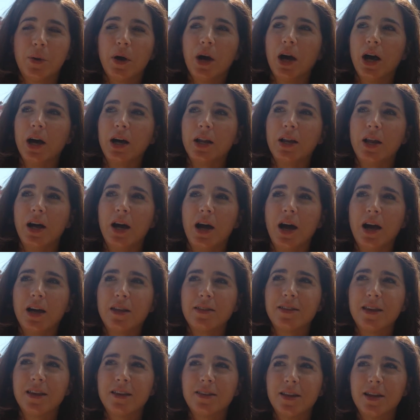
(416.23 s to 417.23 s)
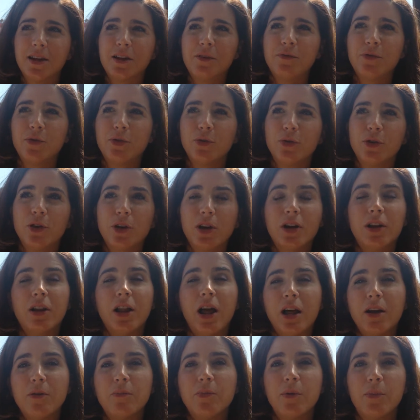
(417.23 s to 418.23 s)
But I think that if you look at
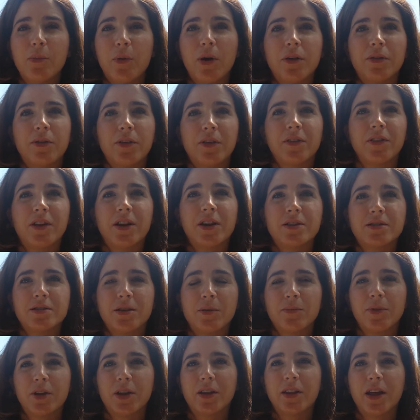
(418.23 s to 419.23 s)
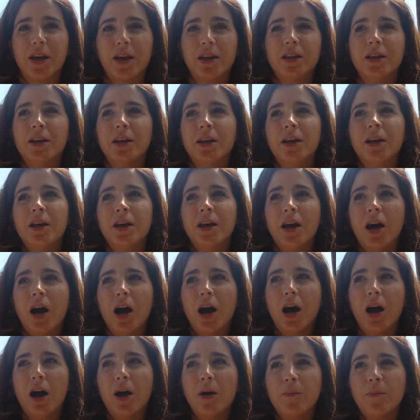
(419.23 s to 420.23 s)
a lot of people, I think that it's something
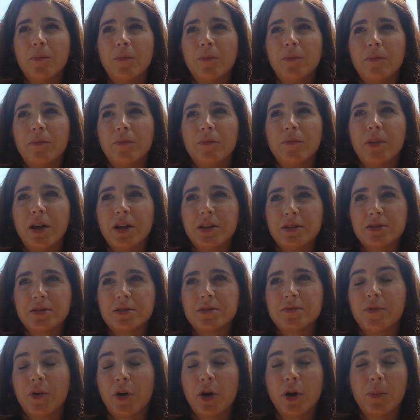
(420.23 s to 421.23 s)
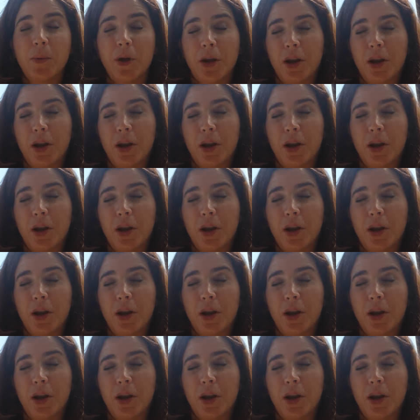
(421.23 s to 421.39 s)
that's very